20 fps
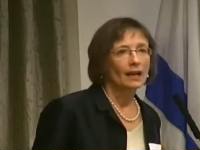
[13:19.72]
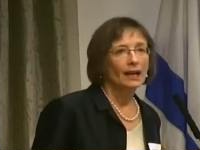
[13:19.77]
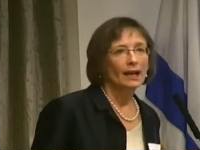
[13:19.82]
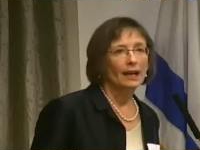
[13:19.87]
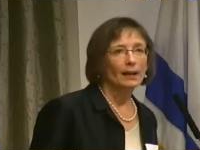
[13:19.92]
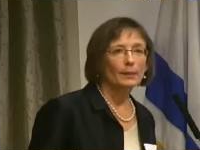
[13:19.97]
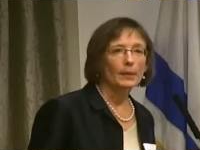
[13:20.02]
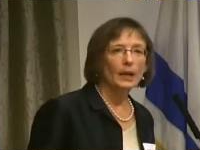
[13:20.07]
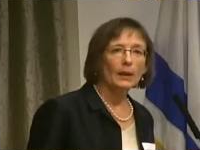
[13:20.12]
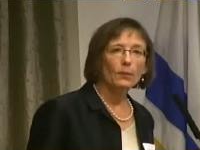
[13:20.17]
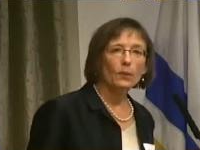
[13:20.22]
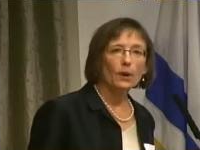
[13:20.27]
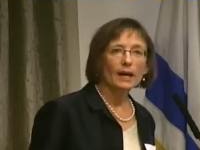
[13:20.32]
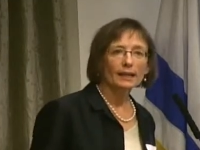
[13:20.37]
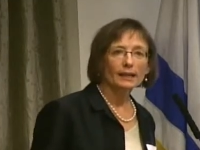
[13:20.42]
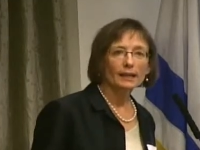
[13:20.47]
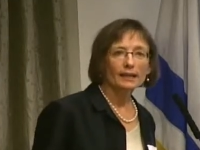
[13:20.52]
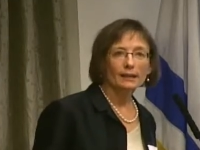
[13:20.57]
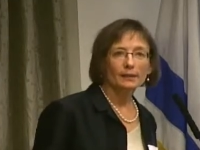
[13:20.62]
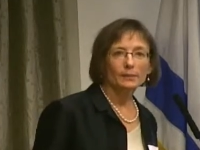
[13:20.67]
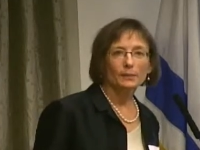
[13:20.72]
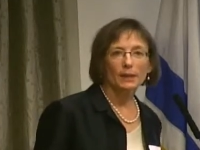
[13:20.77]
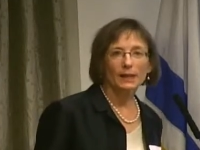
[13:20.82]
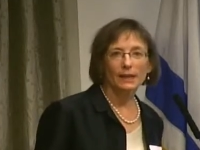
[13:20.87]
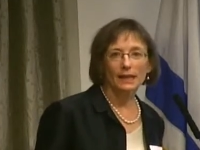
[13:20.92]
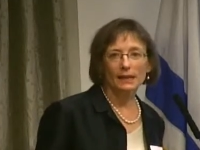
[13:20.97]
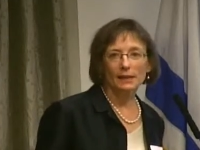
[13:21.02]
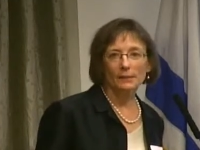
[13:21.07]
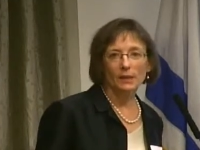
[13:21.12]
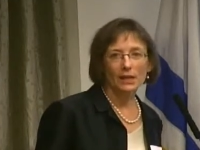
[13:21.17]
I want to
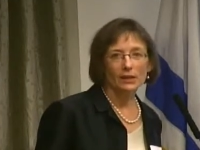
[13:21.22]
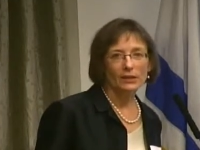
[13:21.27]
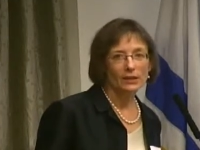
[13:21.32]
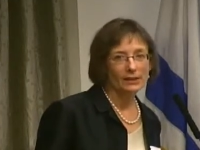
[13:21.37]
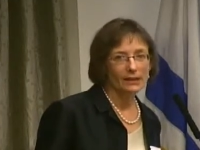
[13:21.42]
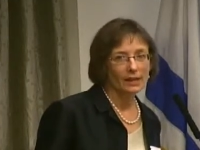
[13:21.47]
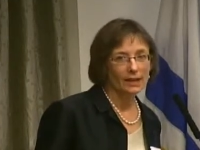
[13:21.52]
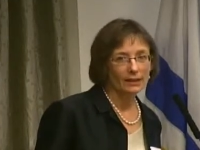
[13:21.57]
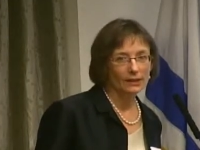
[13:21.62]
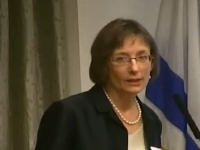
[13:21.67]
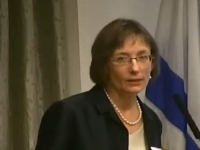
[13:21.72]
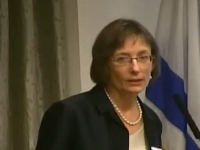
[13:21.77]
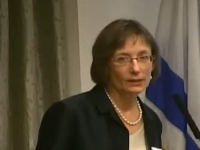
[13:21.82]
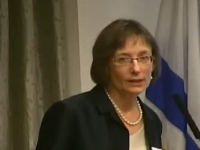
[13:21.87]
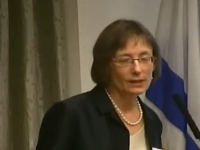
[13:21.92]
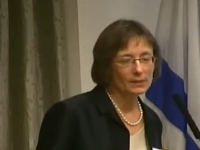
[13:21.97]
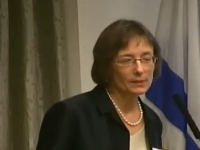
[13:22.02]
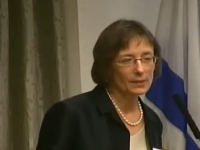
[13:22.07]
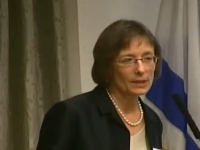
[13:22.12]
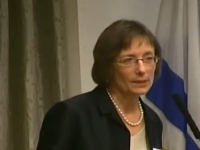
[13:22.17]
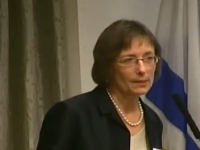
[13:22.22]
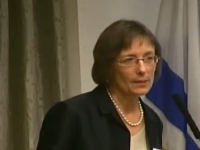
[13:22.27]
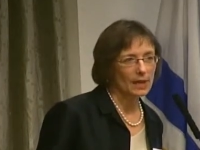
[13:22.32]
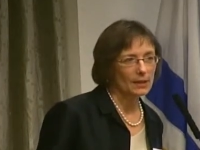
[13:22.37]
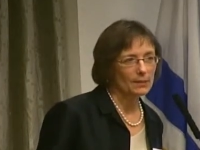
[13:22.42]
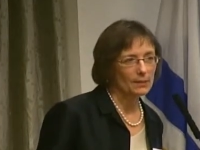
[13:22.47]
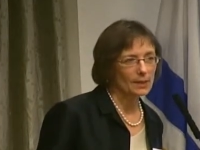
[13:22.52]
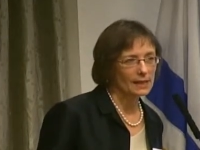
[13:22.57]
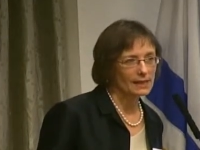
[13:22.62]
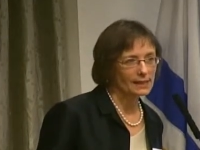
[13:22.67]
begin by just telling you a little bit
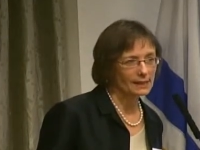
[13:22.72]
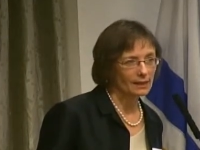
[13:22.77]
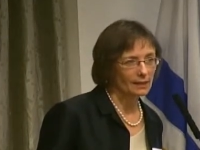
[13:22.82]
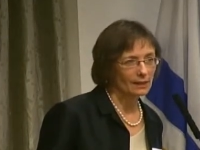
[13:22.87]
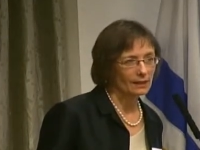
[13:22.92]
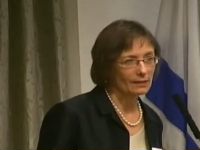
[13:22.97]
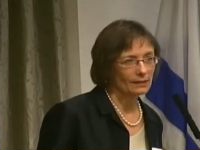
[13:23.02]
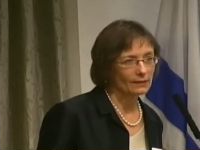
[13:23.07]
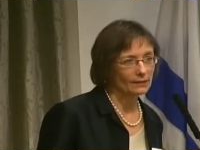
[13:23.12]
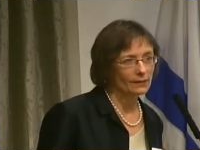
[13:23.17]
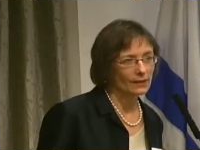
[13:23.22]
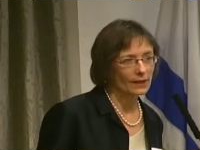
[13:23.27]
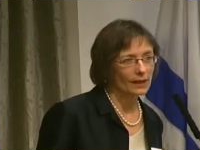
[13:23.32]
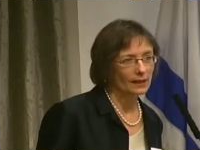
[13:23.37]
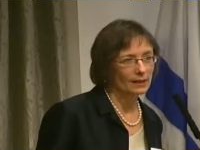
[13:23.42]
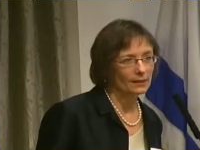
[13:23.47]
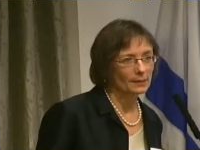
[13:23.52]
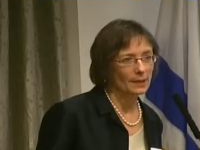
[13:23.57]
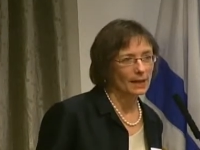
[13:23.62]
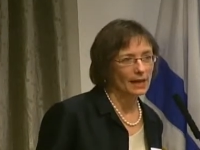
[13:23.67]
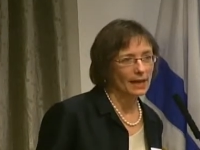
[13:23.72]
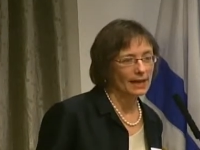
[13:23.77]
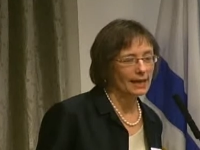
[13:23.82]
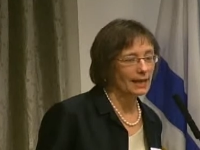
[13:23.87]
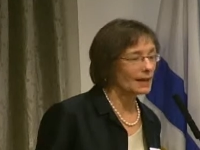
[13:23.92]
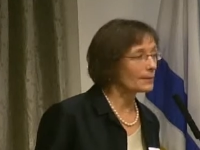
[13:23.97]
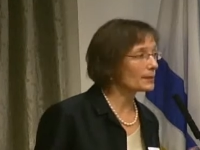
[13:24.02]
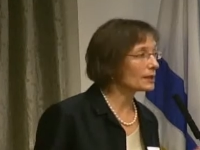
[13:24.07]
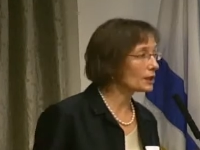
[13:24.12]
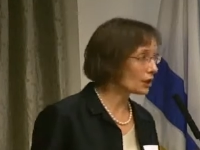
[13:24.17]
about myself. I
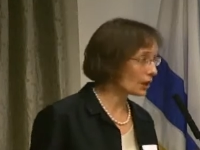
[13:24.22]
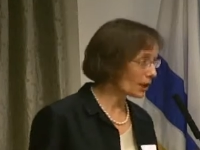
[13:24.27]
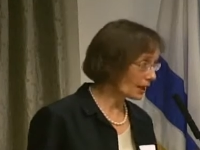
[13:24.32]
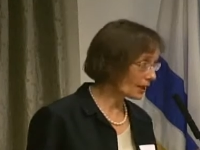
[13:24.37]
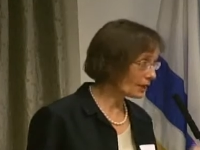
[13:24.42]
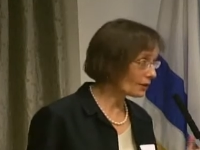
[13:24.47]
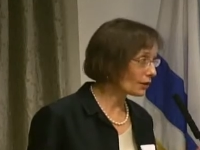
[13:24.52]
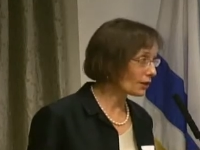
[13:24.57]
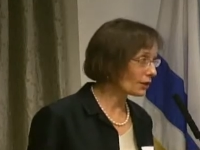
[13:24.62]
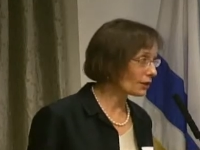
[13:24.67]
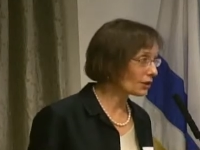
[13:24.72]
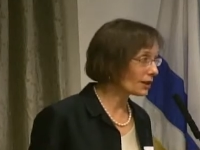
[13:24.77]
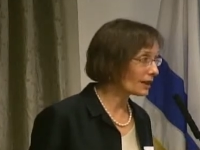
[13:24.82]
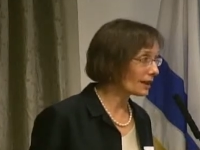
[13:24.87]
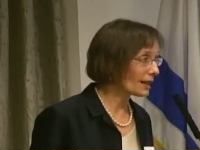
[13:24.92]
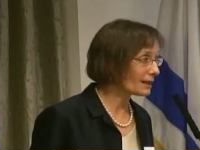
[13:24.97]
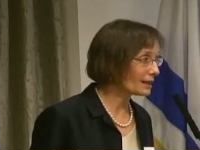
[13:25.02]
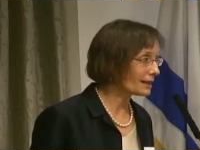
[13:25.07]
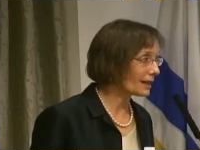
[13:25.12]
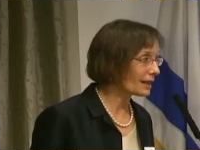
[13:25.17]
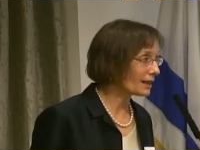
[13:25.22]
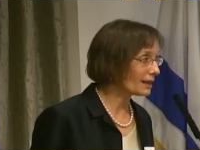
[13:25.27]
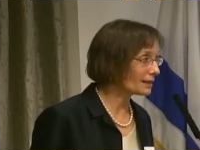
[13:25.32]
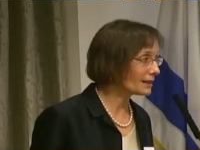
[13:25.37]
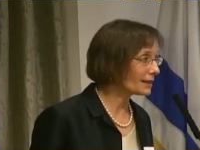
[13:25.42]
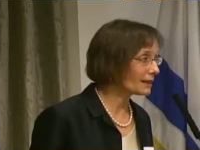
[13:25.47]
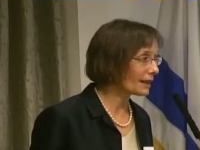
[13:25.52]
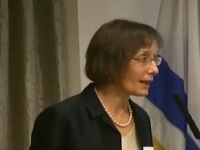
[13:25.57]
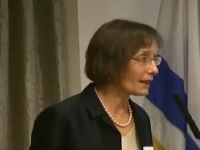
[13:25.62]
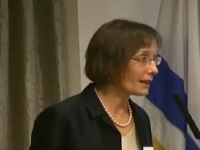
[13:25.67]
am a geriatrician, as Al
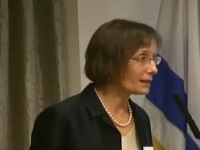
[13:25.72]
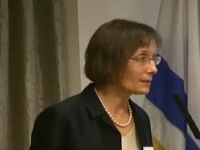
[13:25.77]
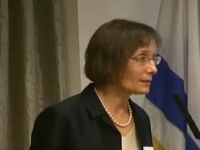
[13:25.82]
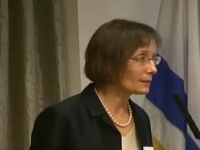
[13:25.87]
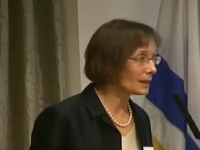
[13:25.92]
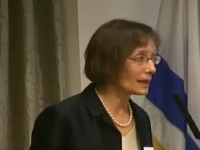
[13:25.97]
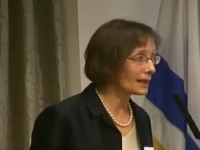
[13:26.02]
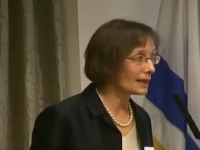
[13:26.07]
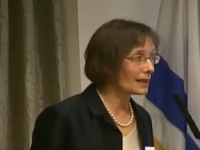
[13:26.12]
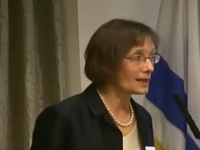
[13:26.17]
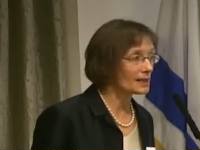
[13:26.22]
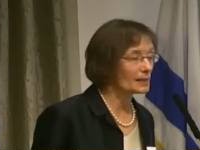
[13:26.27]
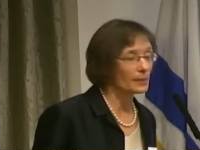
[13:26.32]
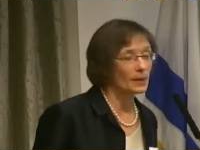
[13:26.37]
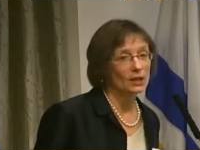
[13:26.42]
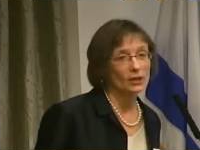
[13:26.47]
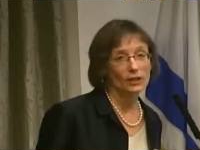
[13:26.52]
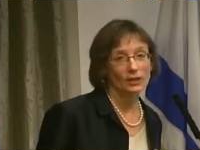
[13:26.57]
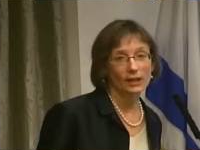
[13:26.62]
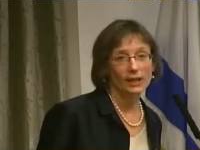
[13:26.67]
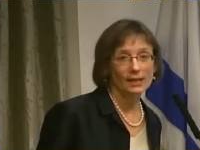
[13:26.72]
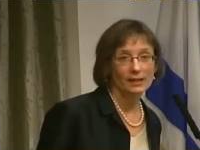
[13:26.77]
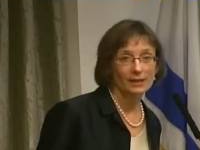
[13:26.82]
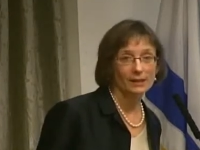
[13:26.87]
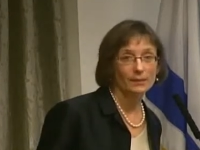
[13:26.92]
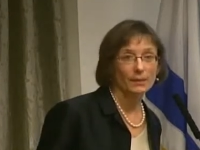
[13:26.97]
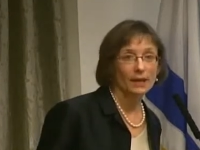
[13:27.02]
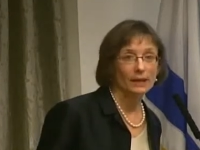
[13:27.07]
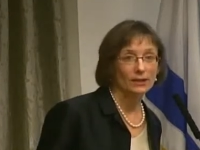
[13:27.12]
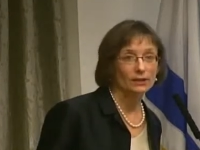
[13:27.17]
said, meaning I specialize
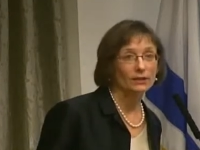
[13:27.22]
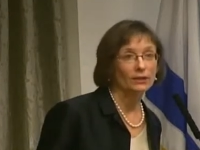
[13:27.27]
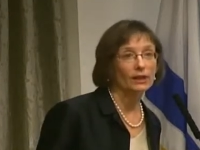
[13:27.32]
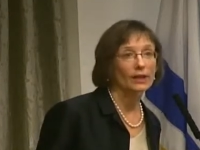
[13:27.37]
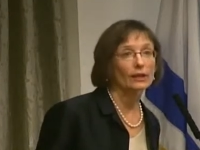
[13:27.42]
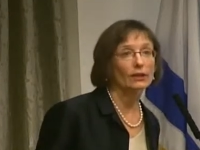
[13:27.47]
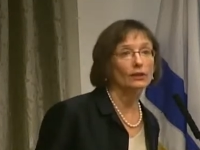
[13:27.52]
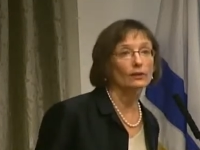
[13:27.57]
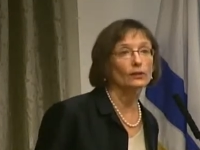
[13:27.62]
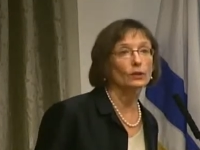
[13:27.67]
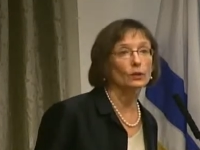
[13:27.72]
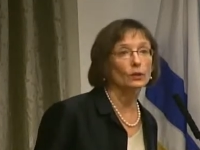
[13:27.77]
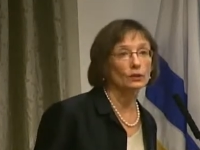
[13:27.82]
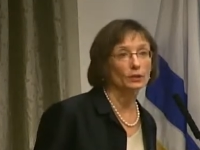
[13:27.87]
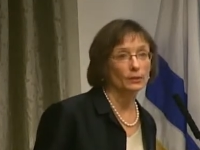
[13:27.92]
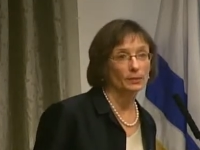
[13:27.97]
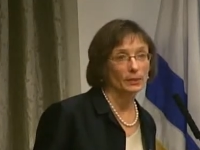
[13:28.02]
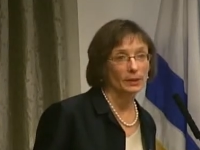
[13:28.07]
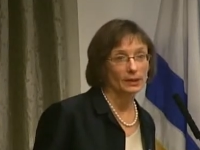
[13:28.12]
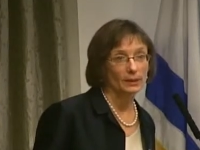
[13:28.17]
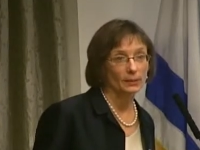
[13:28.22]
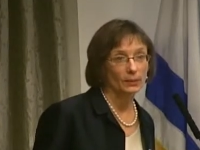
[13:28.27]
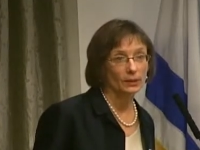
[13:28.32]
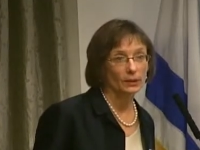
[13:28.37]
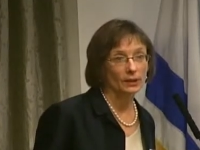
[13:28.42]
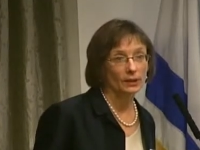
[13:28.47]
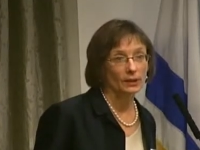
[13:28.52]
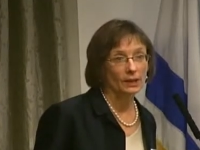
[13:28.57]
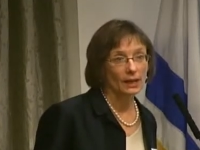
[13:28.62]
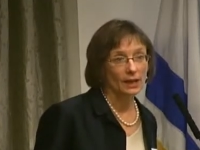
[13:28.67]
in medical care of older
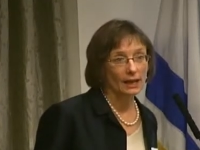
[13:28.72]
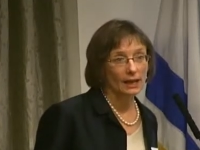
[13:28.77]
people.